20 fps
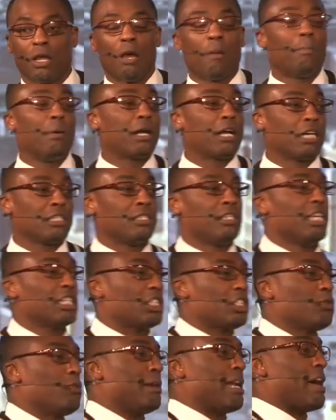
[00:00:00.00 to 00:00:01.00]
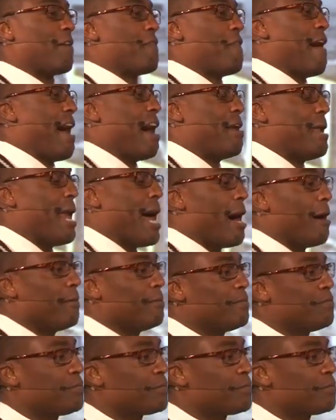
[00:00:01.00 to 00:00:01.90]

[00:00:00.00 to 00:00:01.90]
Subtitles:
Because this is what I found out.